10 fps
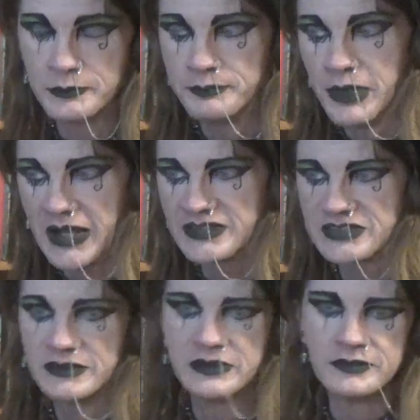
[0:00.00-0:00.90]
But
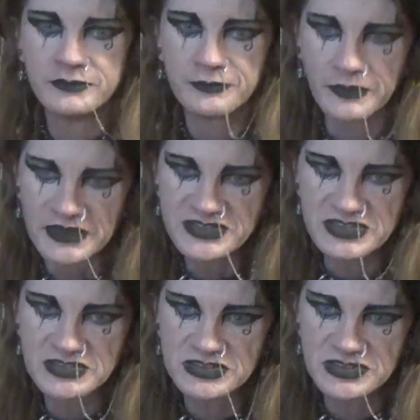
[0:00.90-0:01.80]
for this
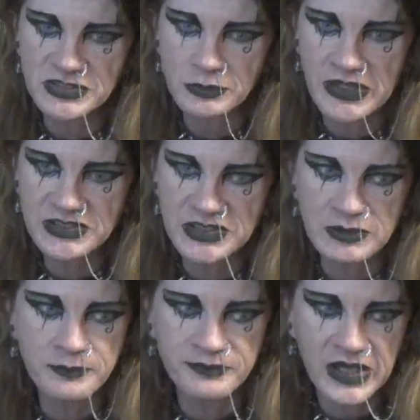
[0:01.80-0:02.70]

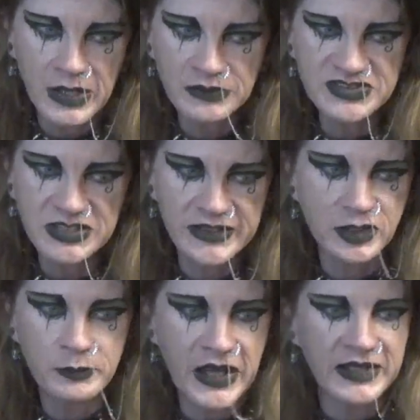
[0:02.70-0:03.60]
situation, I wasn't like,
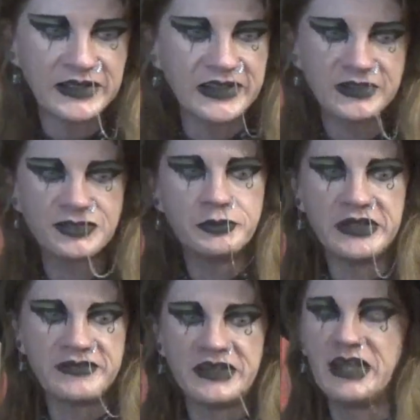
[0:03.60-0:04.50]
oh my, I can't do
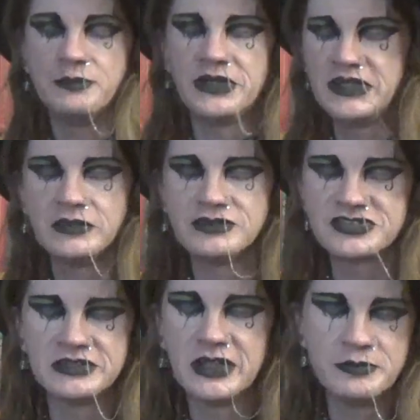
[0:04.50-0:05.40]
anything. I'm in heels
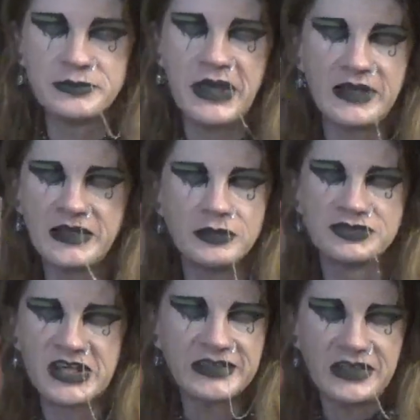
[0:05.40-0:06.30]
and I'm in
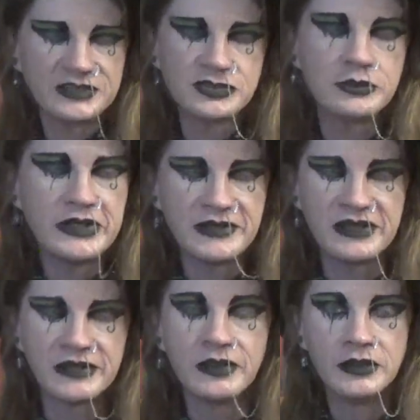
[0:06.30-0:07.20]
pantyhose. I can't do
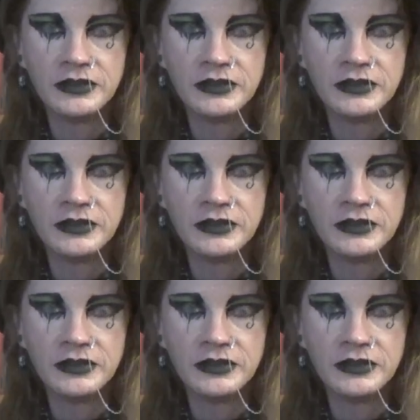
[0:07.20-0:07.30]
anything.